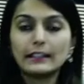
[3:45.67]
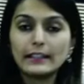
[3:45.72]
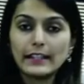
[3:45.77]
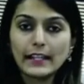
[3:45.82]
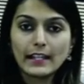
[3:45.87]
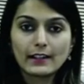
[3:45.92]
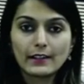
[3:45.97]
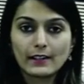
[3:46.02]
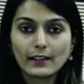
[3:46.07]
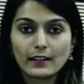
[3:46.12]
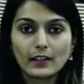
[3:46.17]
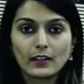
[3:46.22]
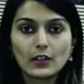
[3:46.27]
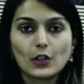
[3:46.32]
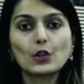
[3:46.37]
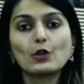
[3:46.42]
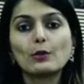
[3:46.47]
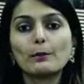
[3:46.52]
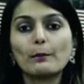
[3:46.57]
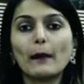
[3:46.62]
Yes,
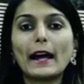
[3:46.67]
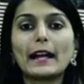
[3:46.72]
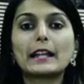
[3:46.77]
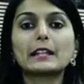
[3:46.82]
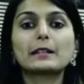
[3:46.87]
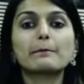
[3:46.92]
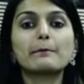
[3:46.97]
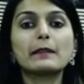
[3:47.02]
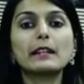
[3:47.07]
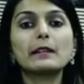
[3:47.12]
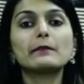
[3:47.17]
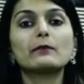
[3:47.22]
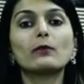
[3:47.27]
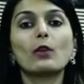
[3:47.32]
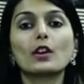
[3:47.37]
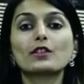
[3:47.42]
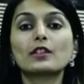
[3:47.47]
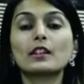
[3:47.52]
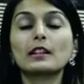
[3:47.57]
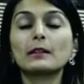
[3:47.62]
you might be
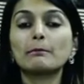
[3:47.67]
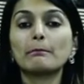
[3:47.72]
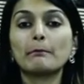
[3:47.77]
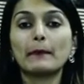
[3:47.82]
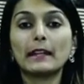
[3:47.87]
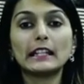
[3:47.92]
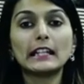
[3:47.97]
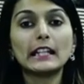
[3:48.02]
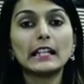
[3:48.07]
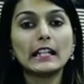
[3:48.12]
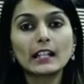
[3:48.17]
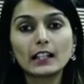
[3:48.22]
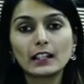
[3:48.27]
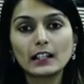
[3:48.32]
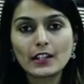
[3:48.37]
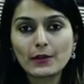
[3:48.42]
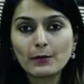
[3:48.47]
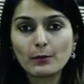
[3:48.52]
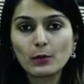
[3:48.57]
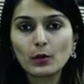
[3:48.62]
watching many
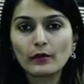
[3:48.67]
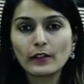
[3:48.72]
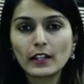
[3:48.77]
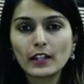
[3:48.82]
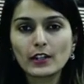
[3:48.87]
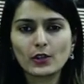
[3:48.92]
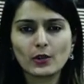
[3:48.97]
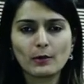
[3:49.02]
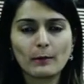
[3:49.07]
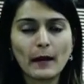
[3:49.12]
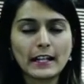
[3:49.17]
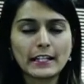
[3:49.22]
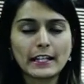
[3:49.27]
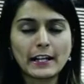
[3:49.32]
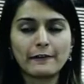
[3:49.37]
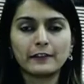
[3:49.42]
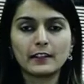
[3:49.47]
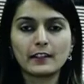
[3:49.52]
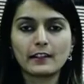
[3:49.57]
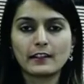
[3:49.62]
English movies, you might
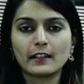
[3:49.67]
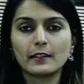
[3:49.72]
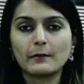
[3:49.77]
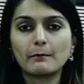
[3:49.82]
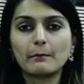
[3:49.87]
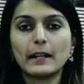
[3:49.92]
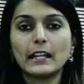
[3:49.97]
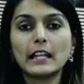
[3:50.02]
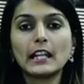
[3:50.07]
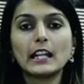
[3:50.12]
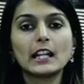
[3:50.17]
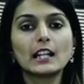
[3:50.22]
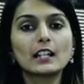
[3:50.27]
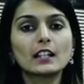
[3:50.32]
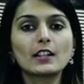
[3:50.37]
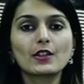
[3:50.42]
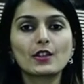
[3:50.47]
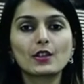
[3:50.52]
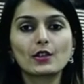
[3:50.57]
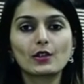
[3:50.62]
have listened many
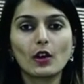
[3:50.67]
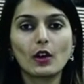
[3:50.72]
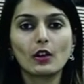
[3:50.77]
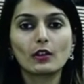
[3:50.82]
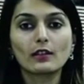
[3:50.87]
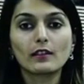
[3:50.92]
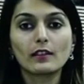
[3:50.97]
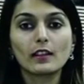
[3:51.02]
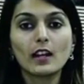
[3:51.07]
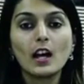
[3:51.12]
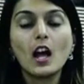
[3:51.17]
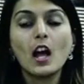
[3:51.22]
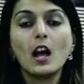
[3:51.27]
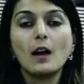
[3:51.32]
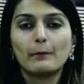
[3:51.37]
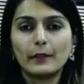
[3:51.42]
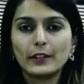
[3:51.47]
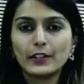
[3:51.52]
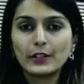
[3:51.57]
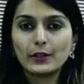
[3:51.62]
English songs,
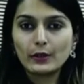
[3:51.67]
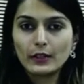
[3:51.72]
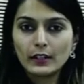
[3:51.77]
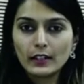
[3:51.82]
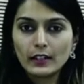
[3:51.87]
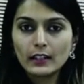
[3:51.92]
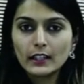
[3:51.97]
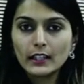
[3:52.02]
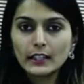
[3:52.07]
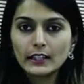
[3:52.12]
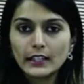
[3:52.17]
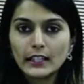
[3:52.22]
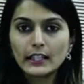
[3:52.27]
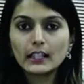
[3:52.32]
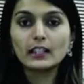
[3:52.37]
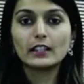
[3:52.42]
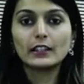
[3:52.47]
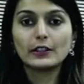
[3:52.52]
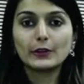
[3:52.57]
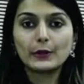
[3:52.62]
but you really
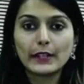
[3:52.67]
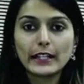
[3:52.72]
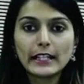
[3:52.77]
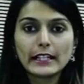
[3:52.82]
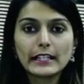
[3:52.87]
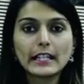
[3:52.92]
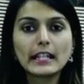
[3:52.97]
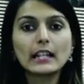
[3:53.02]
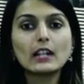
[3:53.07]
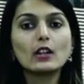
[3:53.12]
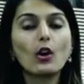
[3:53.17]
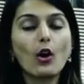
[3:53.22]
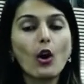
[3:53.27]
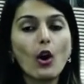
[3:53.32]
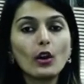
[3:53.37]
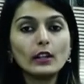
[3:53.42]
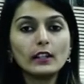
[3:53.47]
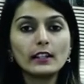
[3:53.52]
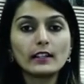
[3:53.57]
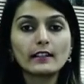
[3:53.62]
think reading
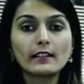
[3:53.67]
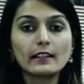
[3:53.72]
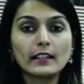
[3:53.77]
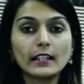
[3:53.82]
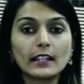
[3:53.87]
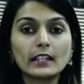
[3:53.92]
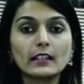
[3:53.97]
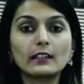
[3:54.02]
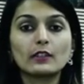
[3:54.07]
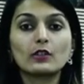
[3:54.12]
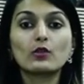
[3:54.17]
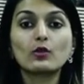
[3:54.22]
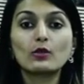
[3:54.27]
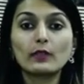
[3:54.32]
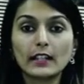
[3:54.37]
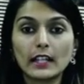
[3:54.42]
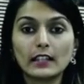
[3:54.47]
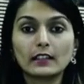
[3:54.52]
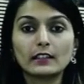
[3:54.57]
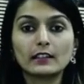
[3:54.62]
or listening
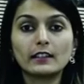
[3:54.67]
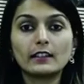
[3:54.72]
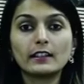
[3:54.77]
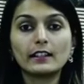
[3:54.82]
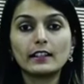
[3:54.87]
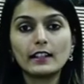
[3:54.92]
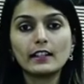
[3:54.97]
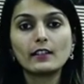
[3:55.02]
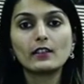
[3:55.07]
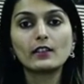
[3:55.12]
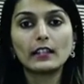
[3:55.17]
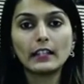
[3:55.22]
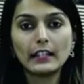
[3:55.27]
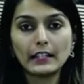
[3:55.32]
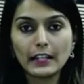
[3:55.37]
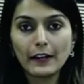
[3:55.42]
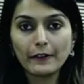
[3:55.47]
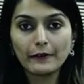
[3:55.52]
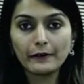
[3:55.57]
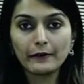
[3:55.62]
together is
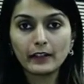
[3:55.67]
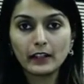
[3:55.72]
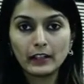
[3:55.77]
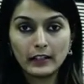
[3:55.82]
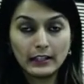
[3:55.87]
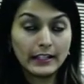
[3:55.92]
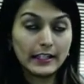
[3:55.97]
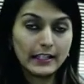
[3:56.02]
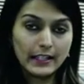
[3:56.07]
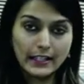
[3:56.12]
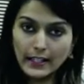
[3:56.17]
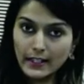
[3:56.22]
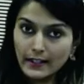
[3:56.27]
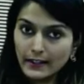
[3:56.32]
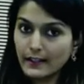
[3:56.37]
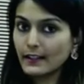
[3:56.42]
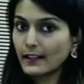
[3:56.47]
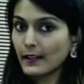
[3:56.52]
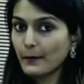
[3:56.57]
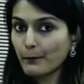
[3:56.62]
enough?
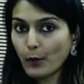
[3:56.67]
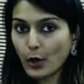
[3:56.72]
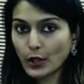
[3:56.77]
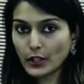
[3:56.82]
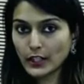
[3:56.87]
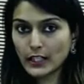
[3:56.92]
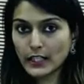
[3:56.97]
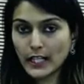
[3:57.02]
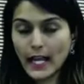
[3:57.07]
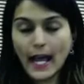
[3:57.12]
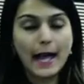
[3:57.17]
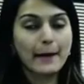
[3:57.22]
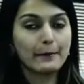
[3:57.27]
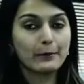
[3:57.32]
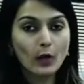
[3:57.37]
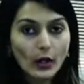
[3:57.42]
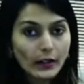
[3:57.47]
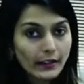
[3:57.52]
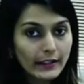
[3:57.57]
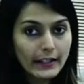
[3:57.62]
It is important,
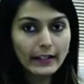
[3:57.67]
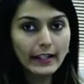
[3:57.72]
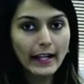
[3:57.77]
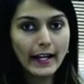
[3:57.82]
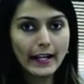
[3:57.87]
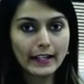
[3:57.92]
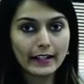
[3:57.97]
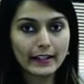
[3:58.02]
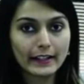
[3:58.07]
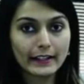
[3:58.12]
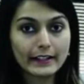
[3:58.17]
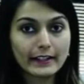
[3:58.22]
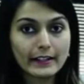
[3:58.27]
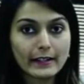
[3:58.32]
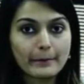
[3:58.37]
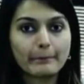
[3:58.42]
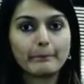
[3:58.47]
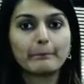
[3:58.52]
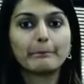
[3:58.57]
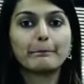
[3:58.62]
I'm not denying it.
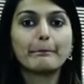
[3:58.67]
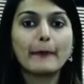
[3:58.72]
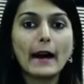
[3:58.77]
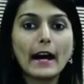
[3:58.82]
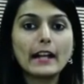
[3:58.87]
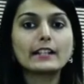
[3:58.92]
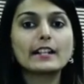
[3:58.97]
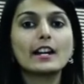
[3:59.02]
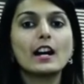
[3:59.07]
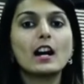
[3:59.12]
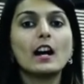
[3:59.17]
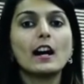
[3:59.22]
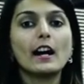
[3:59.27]
But